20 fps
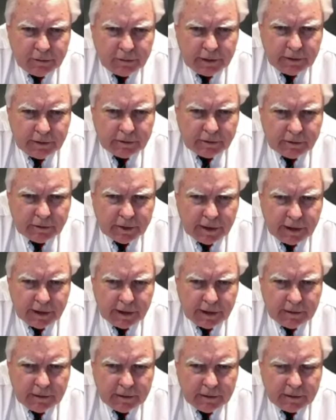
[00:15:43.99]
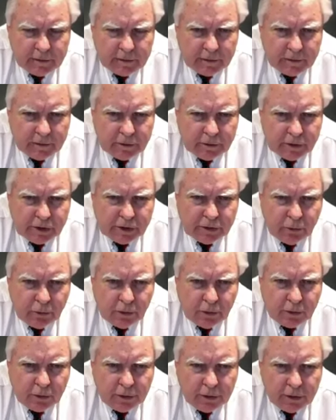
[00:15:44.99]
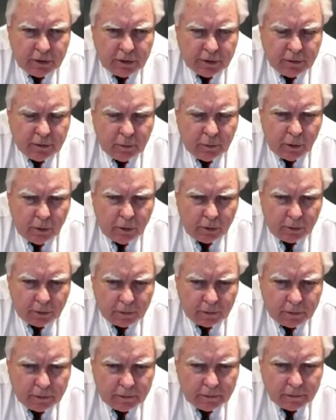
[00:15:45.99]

there is a sword on the wall.